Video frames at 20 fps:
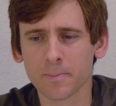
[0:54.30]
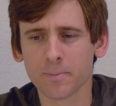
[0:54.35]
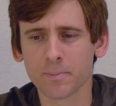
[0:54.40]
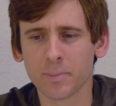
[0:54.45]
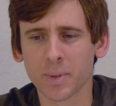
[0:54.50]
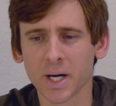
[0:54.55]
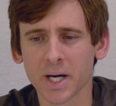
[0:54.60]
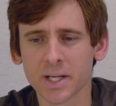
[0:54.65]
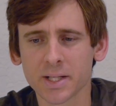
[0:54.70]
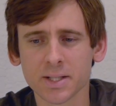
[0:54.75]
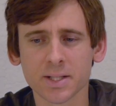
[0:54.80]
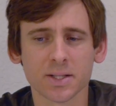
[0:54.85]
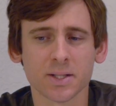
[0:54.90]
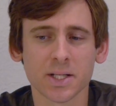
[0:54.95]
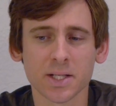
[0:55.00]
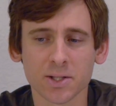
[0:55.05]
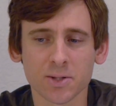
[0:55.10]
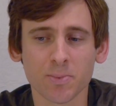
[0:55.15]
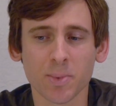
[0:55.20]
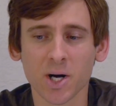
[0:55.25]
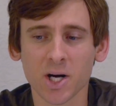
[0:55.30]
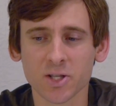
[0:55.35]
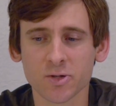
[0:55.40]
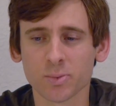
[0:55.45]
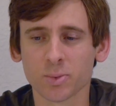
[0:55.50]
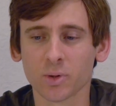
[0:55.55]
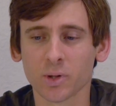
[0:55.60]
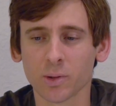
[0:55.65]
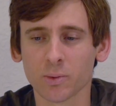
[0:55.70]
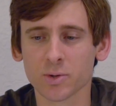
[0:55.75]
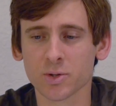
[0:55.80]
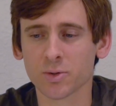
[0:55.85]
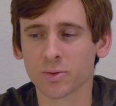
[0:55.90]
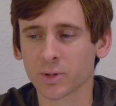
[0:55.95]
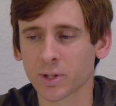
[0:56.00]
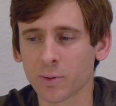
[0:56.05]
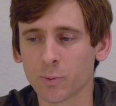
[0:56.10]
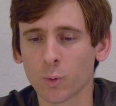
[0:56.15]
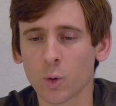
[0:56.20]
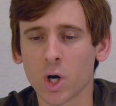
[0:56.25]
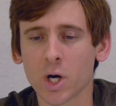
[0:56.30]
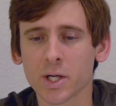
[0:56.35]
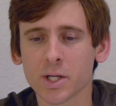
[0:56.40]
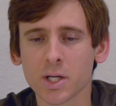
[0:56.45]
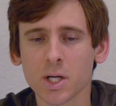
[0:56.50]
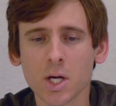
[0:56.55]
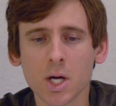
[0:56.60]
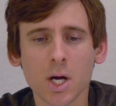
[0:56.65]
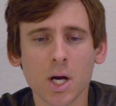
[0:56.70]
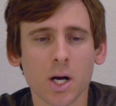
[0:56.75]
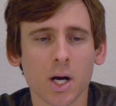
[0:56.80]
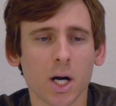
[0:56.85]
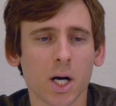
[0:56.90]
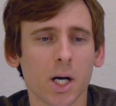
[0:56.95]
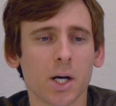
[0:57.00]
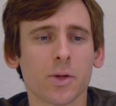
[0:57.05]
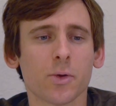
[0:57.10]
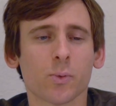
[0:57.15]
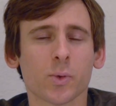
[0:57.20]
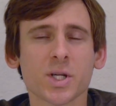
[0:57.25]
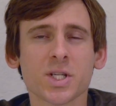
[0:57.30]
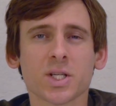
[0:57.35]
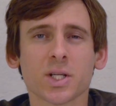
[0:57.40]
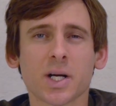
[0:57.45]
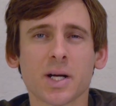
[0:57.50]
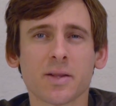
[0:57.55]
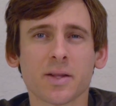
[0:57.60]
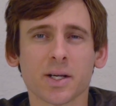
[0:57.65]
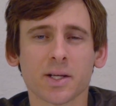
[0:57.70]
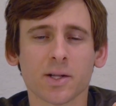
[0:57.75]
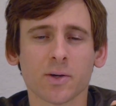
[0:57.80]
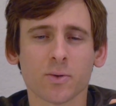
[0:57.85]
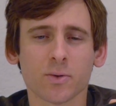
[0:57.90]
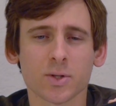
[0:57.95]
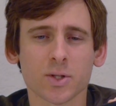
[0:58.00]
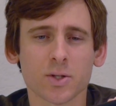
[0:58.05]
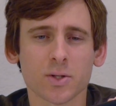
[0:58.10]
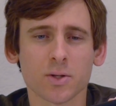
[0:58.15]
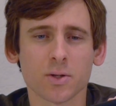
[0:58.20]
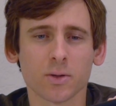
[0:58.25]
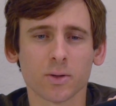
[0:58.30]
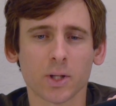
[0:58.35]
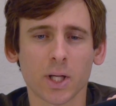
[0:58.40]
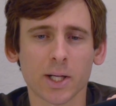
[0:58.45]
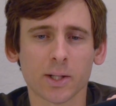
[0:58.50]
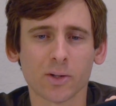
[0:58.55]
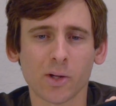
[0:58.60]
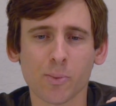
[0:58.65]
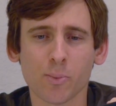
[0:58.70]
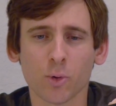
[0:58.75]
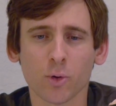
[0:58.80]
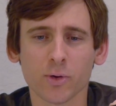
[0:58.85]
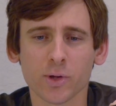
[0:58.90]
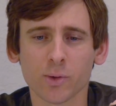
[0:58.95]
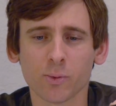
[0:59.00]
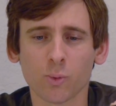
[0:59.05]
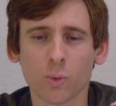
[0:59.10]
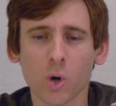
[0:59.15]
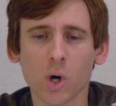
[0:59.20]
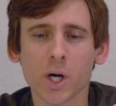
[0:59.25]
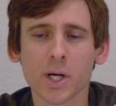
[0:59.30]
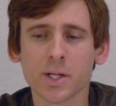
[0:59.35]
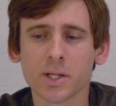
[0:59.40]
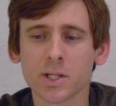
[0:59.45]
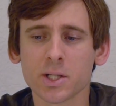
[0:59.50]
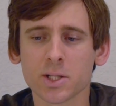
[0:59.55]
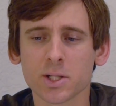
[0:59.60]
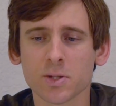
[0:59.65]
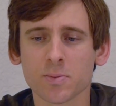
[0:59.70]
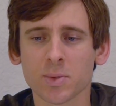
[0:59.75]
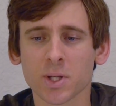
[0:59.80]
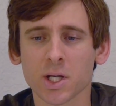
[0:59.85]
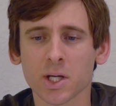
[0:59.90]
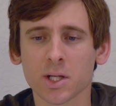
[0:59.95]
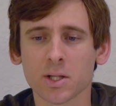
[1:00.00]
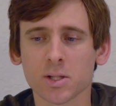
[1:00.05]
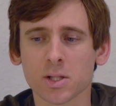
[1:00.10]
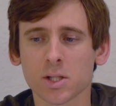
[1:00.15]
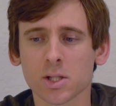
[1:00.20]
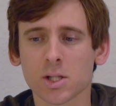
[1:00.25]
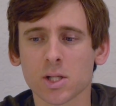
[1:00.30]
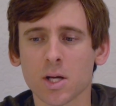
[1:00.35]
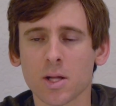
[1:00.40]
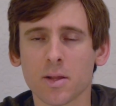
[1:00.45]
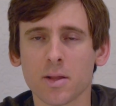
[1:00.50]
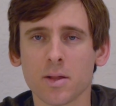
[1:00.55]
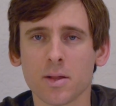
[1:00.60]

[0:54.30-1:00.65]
but it is possible there was only 1. The reason I think there was likely more than 1 is because